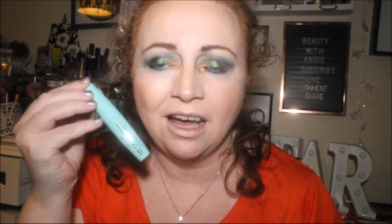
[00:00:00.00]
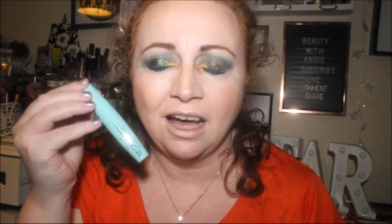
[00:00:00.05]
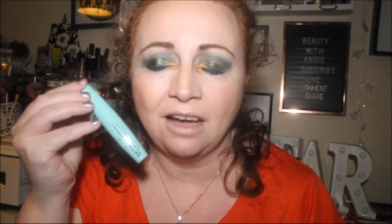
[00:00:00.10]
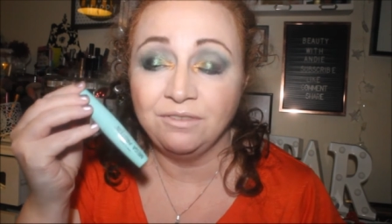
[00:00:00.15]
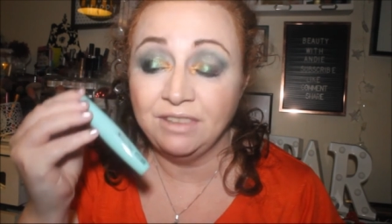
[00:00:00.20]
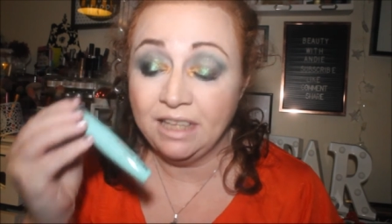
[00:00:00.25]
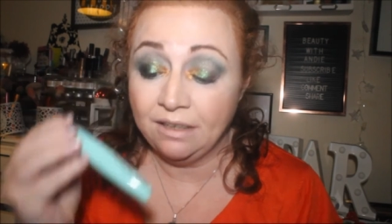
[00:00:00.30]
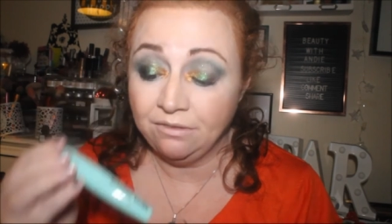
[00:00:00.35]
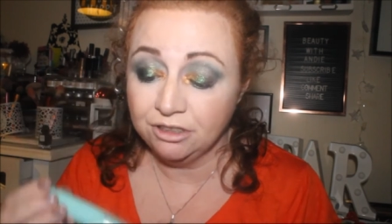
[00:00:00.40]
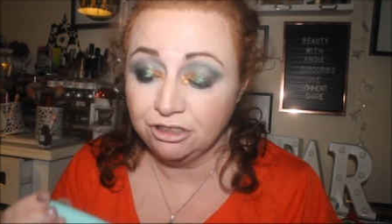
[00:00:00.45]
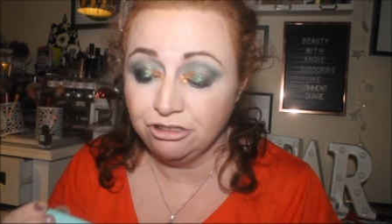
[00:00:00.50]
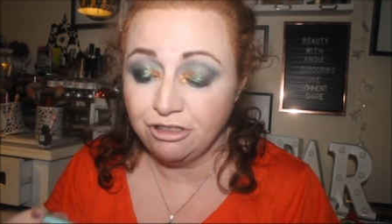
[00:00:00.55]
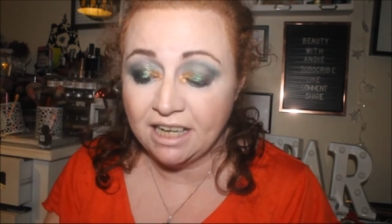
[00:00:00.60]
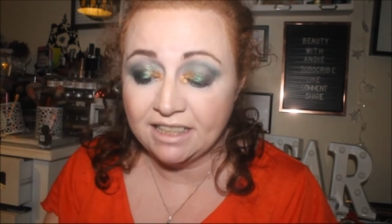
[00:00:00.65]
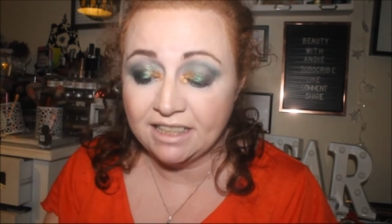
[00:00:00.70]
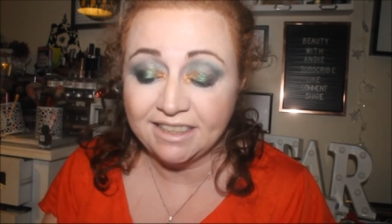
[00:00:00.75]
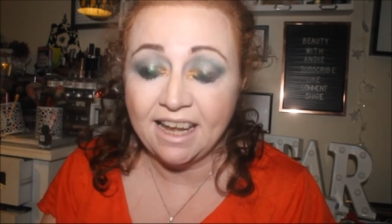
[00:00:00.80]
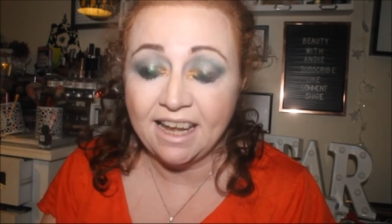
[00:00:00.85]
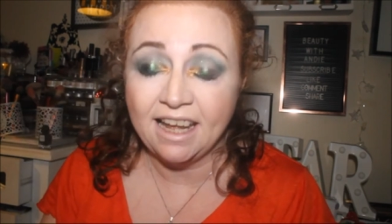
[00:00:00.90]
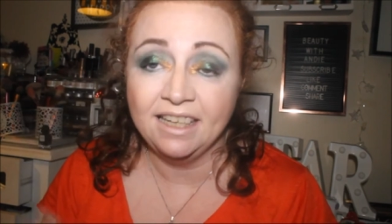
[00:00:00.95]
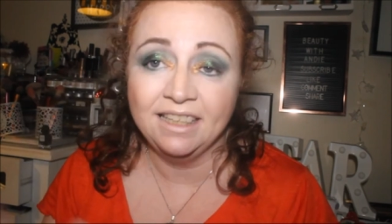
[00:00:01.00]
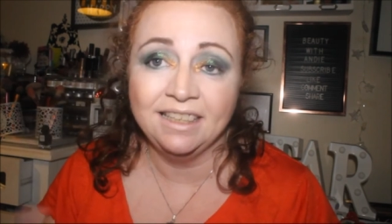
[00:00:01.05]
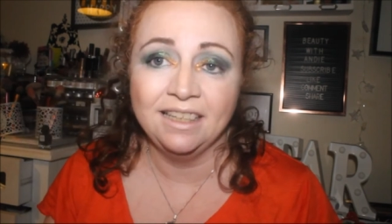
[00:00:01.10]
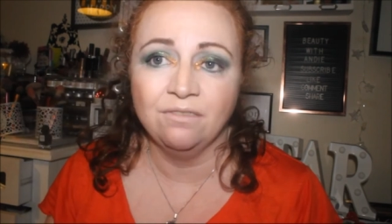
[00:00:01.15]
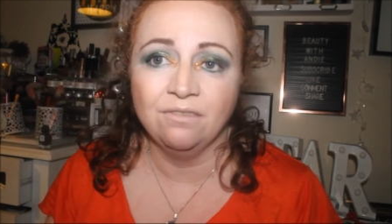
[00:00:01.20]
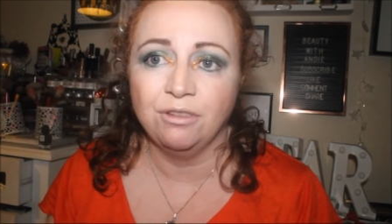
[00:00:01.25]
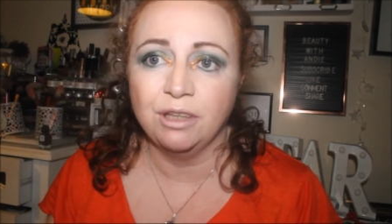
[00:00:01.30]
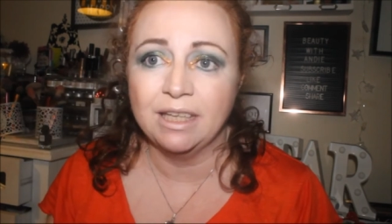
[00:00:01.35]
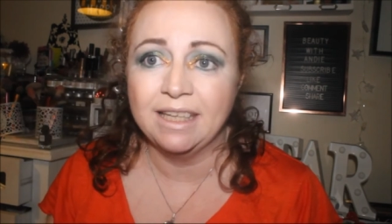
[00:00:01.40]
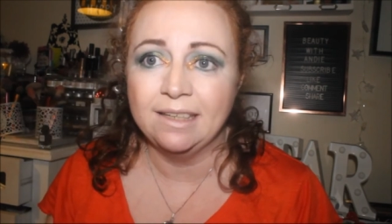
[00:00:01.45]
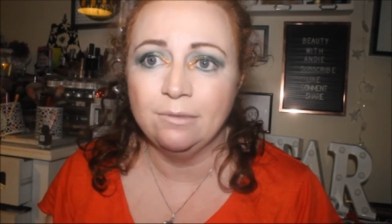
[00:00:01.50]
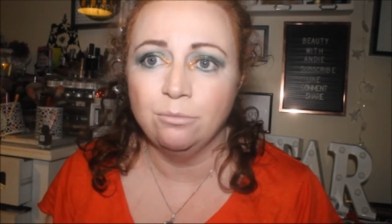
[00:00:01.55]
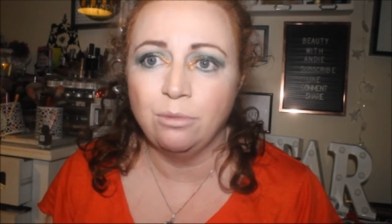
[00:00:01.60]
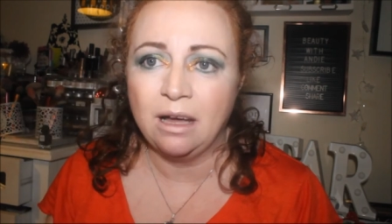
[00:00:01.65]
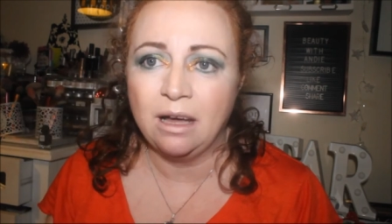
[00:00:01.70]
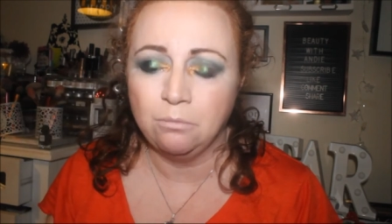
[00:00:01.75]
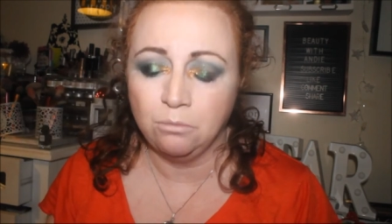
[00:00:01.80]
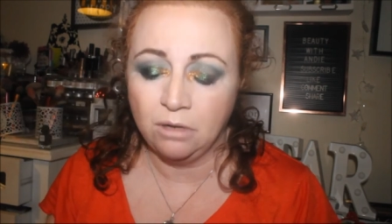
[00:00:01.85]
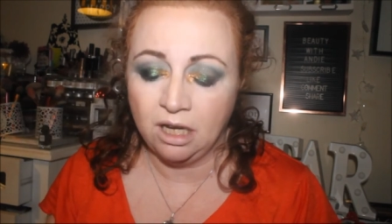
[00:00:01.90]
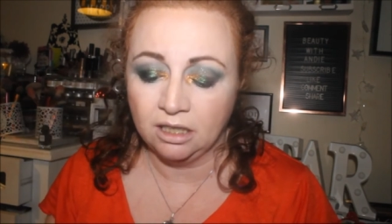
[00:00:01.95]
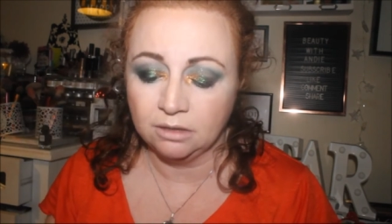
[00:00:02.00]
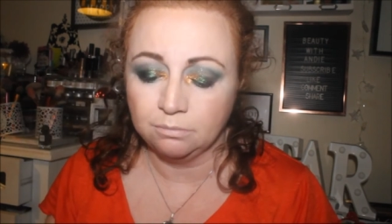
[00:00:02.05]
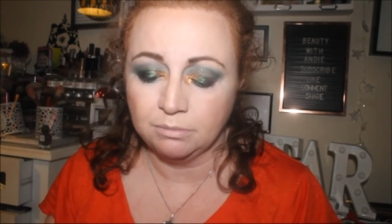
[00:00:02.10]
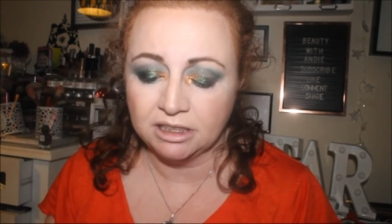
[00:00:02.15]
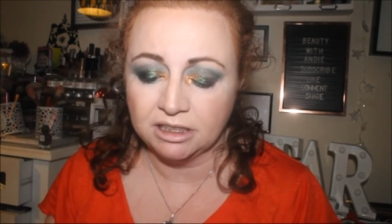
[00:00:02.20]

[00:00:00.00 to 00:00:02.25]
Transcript: I've never tried any of the Wet n Wild